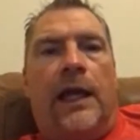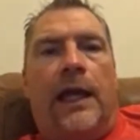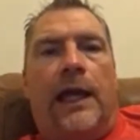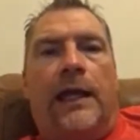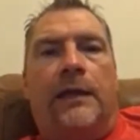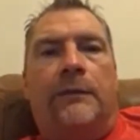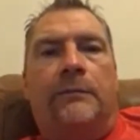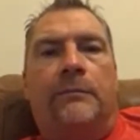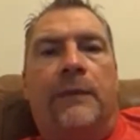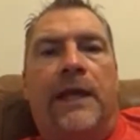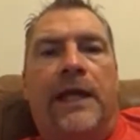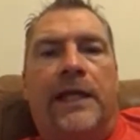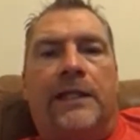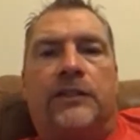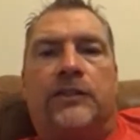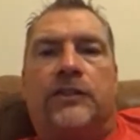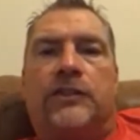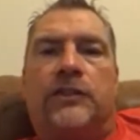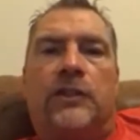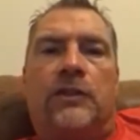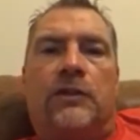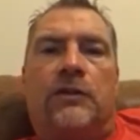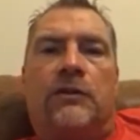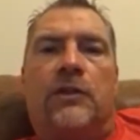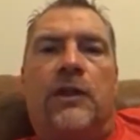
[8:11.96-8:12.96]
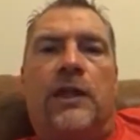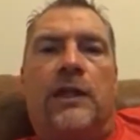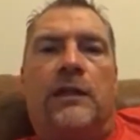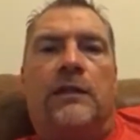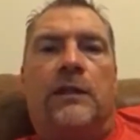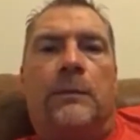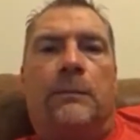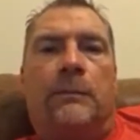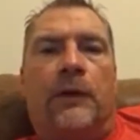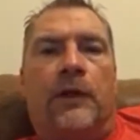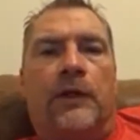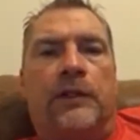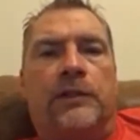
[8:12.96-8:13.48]
and make sure that
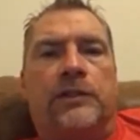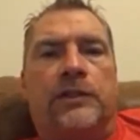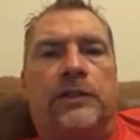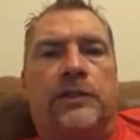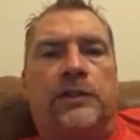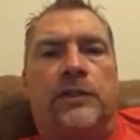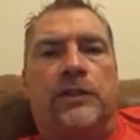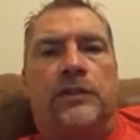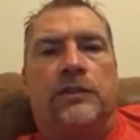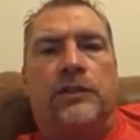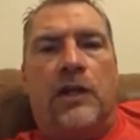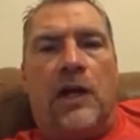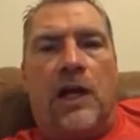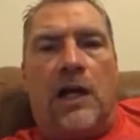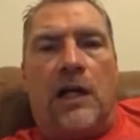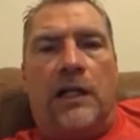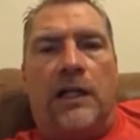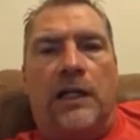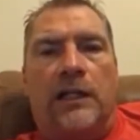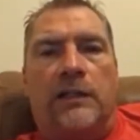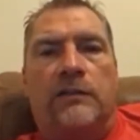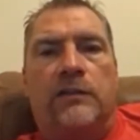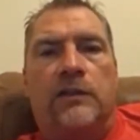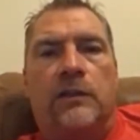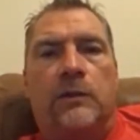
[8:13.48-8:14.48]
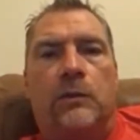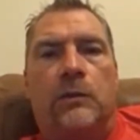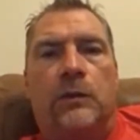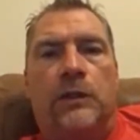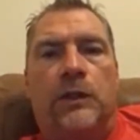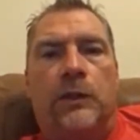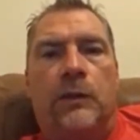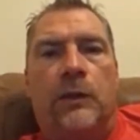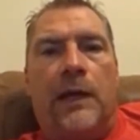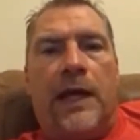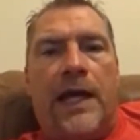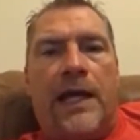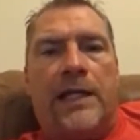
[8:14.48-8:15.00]
the person you're talking to, when
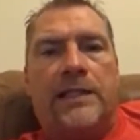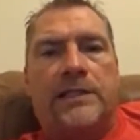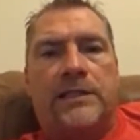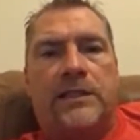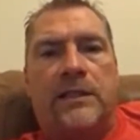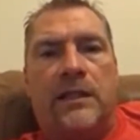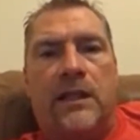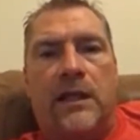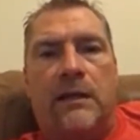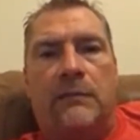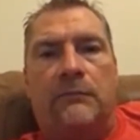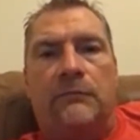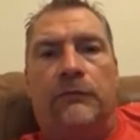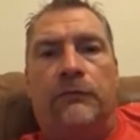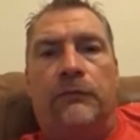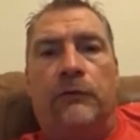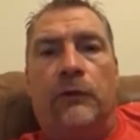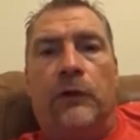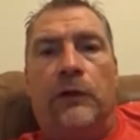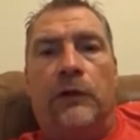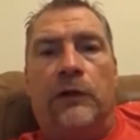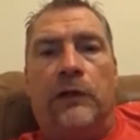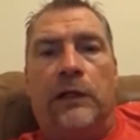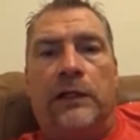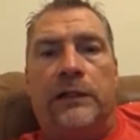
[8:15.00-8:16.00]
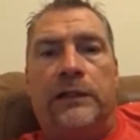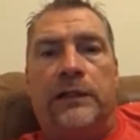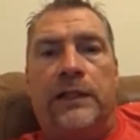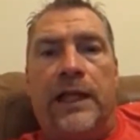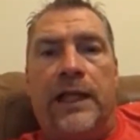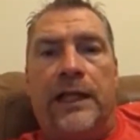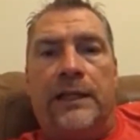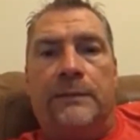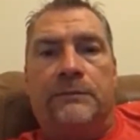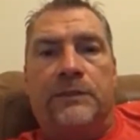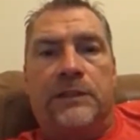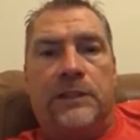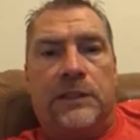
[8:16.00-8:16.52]
you ask them for a
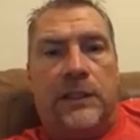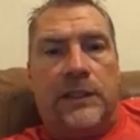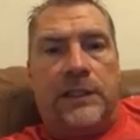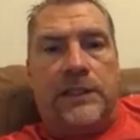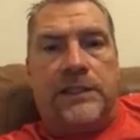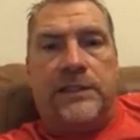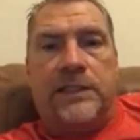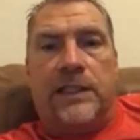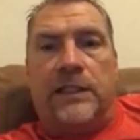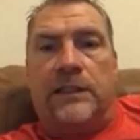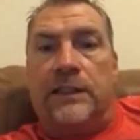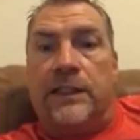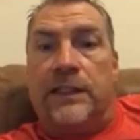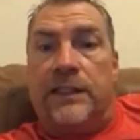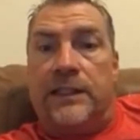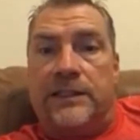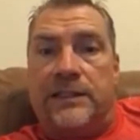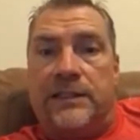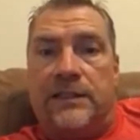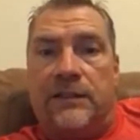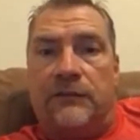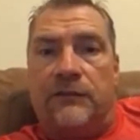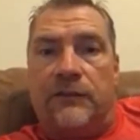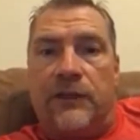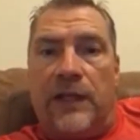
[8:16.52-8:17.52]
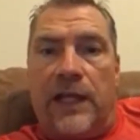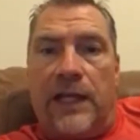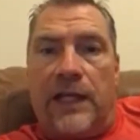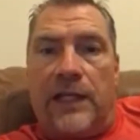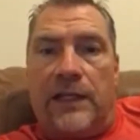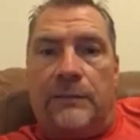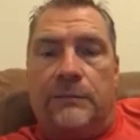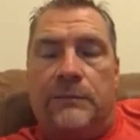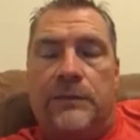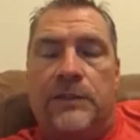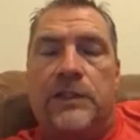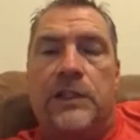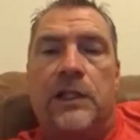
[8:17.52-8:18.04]
names list, a list of
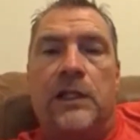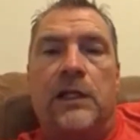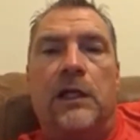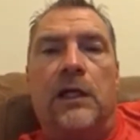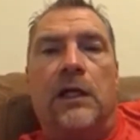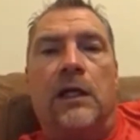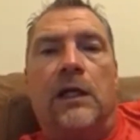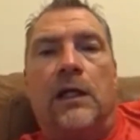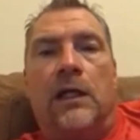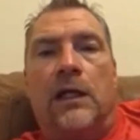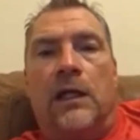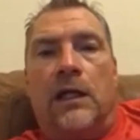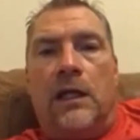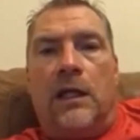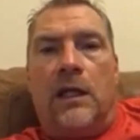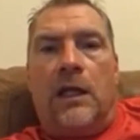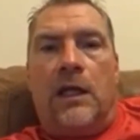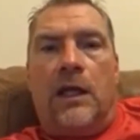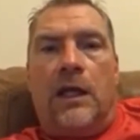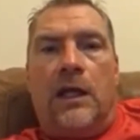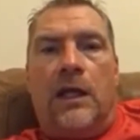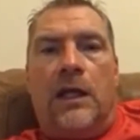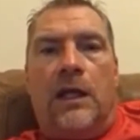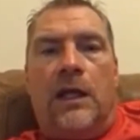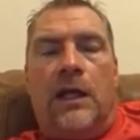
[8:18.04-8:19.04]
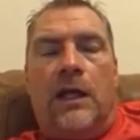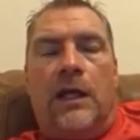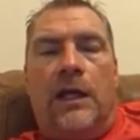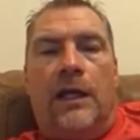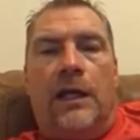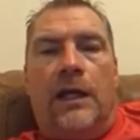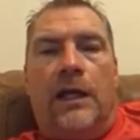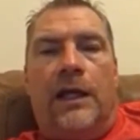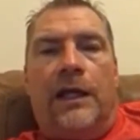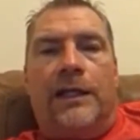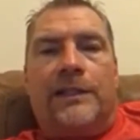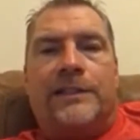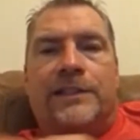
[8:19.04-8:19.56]
names,
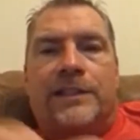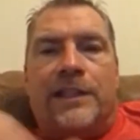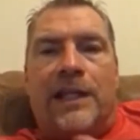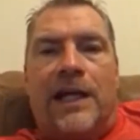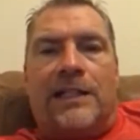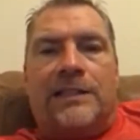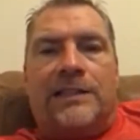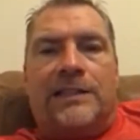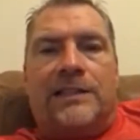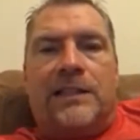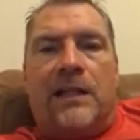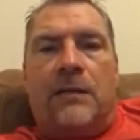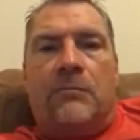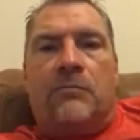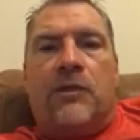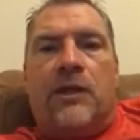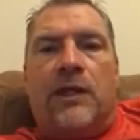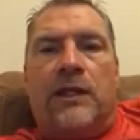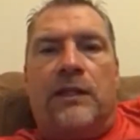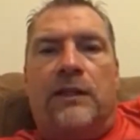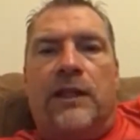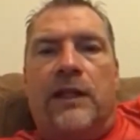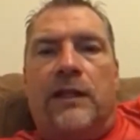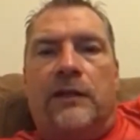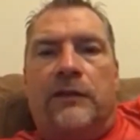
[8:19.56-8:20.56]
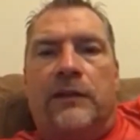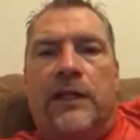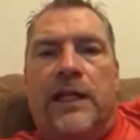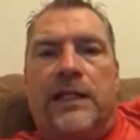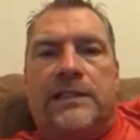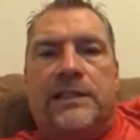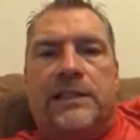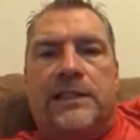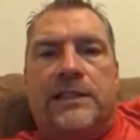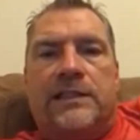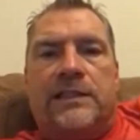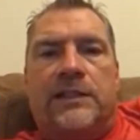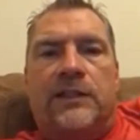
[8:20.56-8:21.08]
it's not something they're
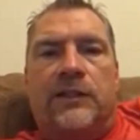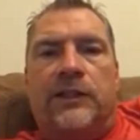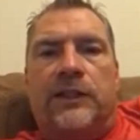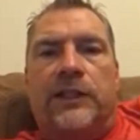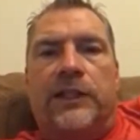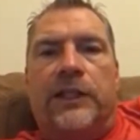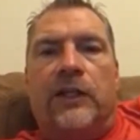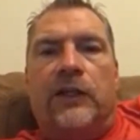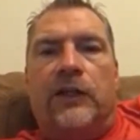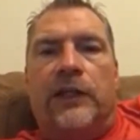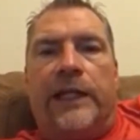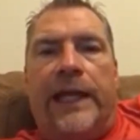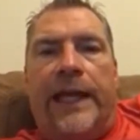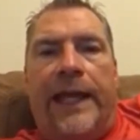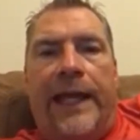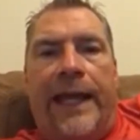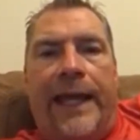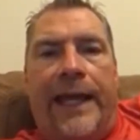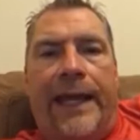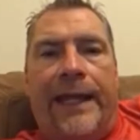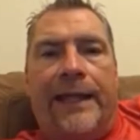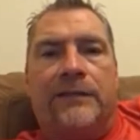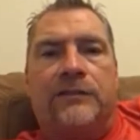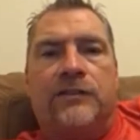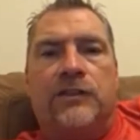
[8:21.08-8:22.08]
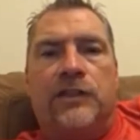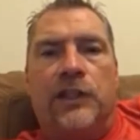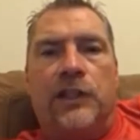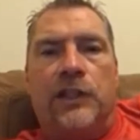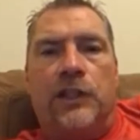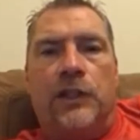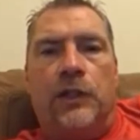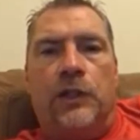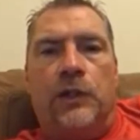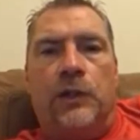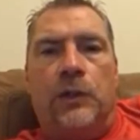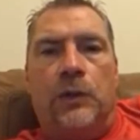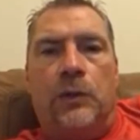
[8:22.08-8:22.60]
necessarily going to hand to
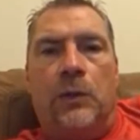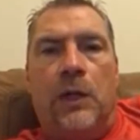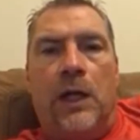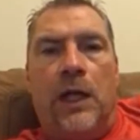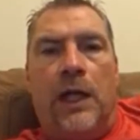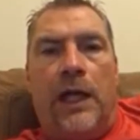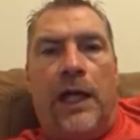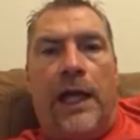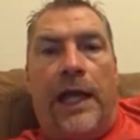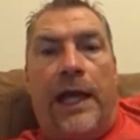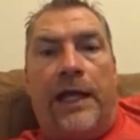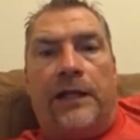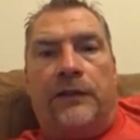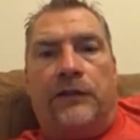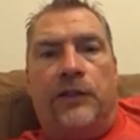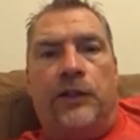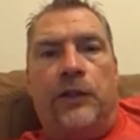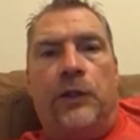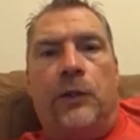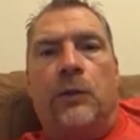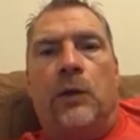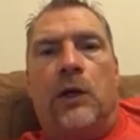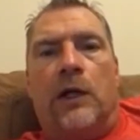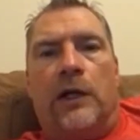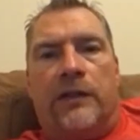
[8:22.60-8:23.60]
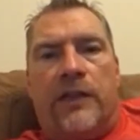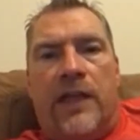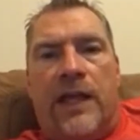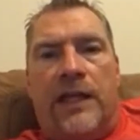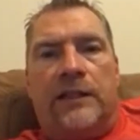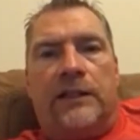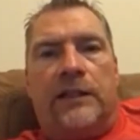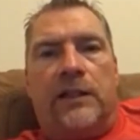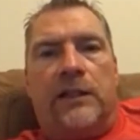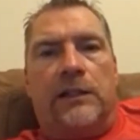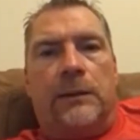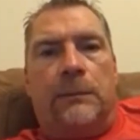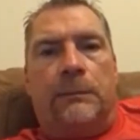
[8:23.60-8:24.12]
you and you are
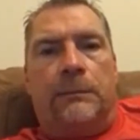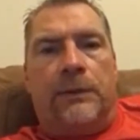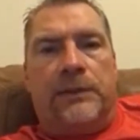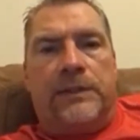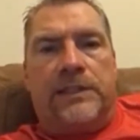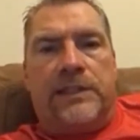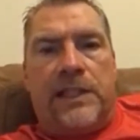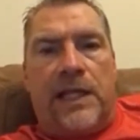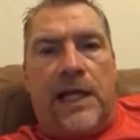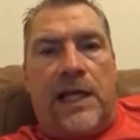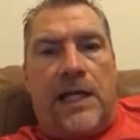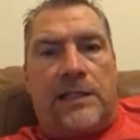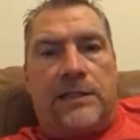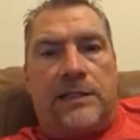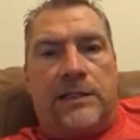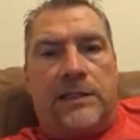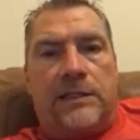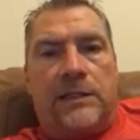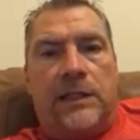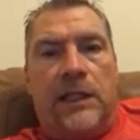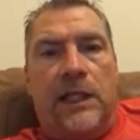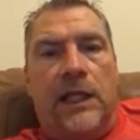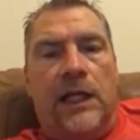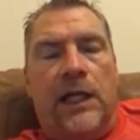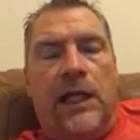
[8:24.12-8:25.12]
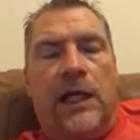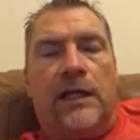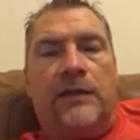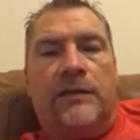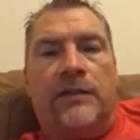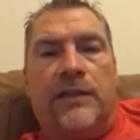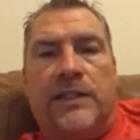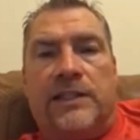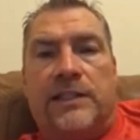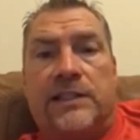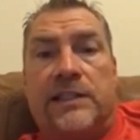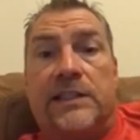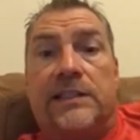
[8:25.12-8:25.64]
then going to possess. And
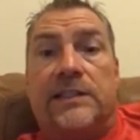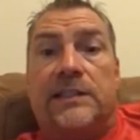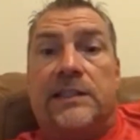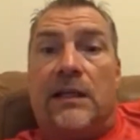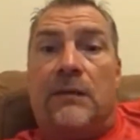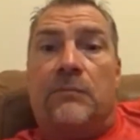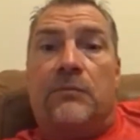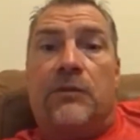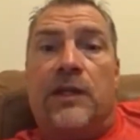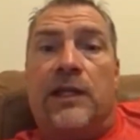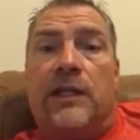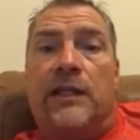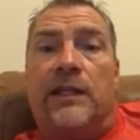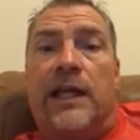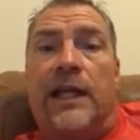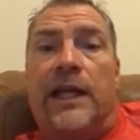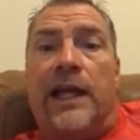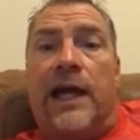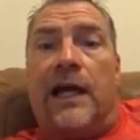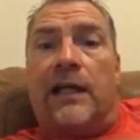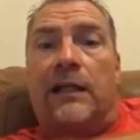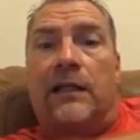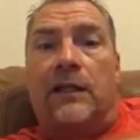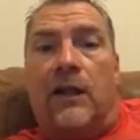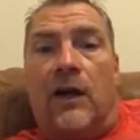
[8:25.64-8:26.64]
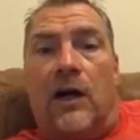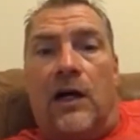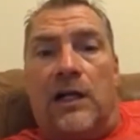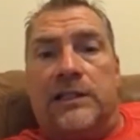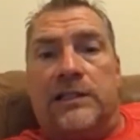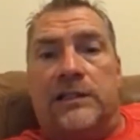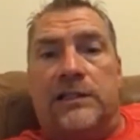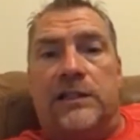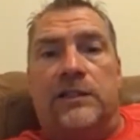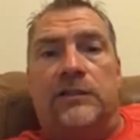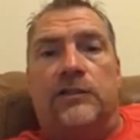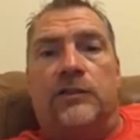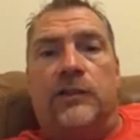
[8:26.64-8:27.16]
this is something that got
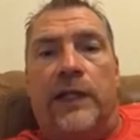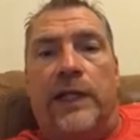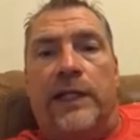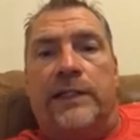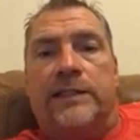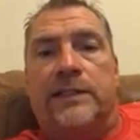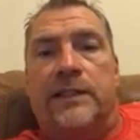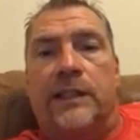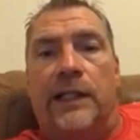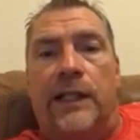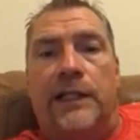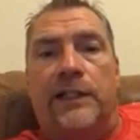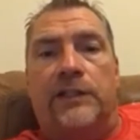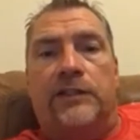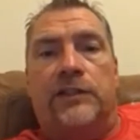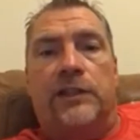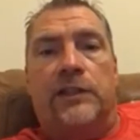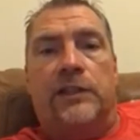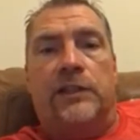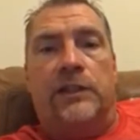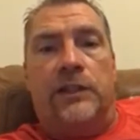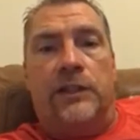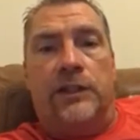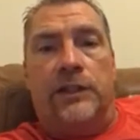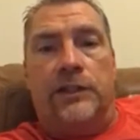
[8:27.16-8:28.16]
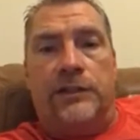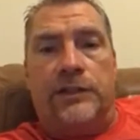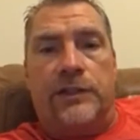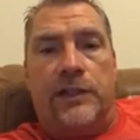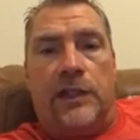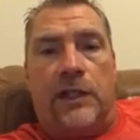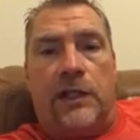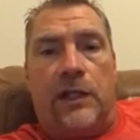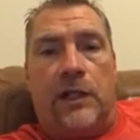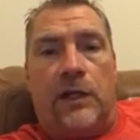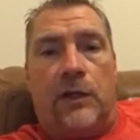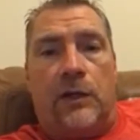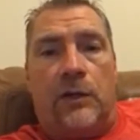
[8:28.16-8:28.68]
lost in translation years
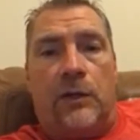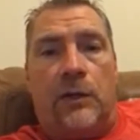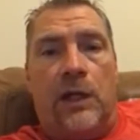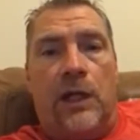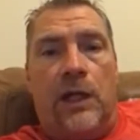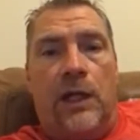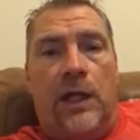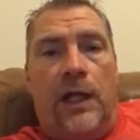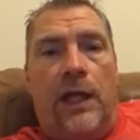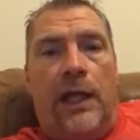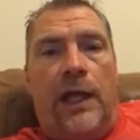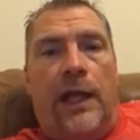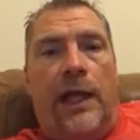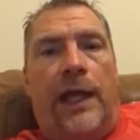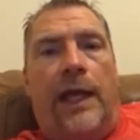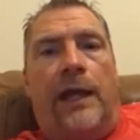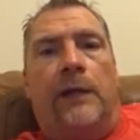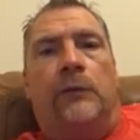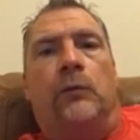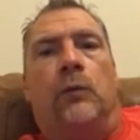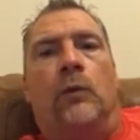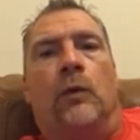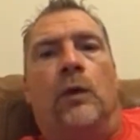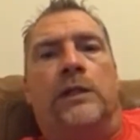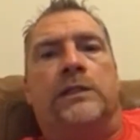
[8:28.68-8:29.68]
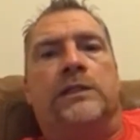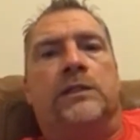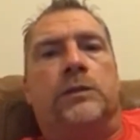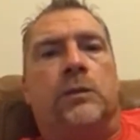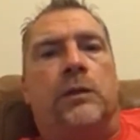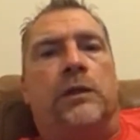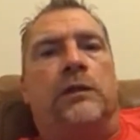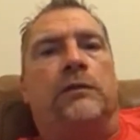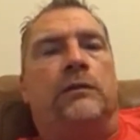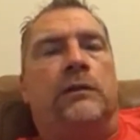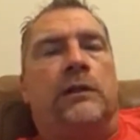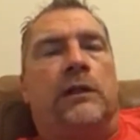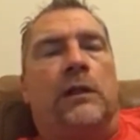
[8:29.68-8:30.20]
ago. And once
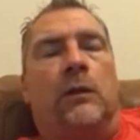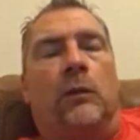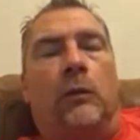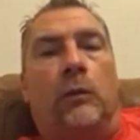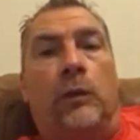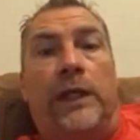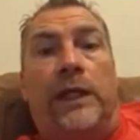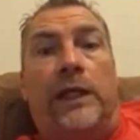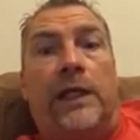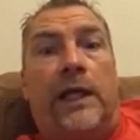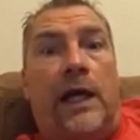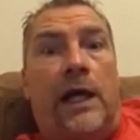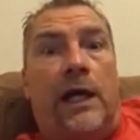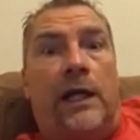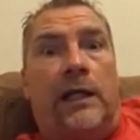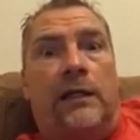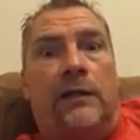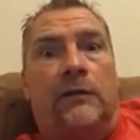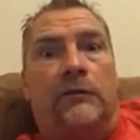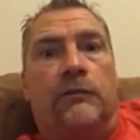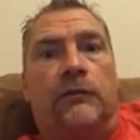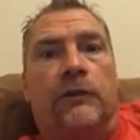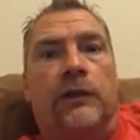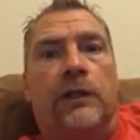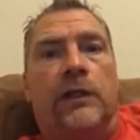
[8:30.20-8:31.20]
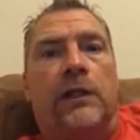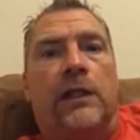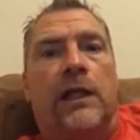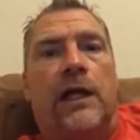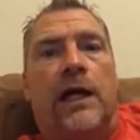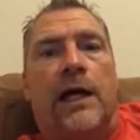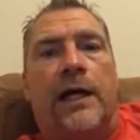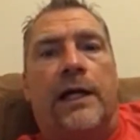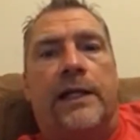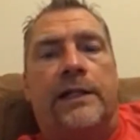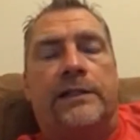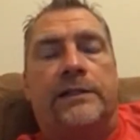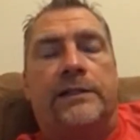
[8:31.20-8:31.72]
we kind of
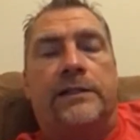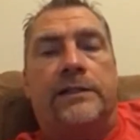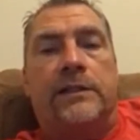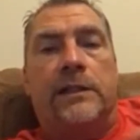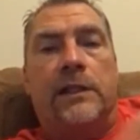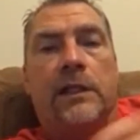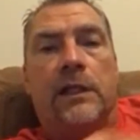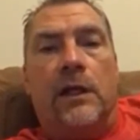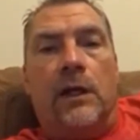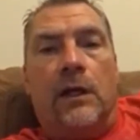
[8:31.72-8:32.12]
realized